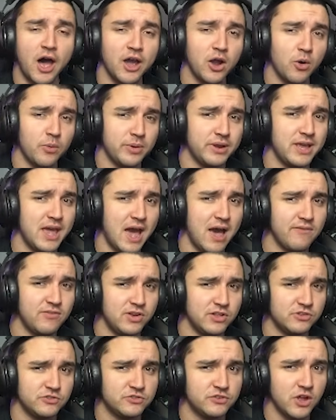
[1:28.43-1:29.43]
I already have
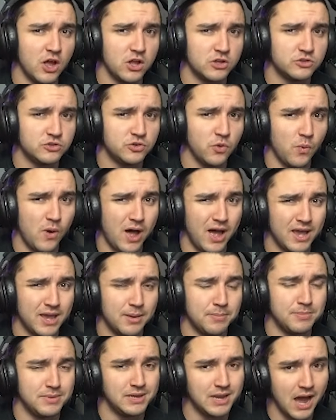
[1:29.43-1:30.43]
it installed, so I
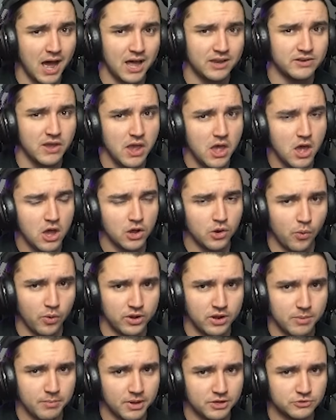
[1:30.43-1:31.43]
am not
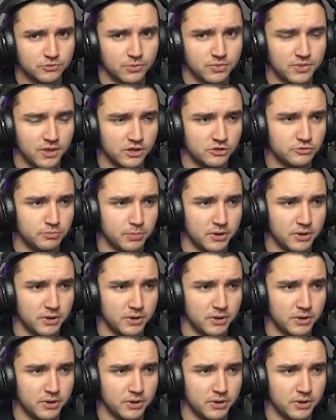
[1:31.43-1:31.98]
going to mess with this.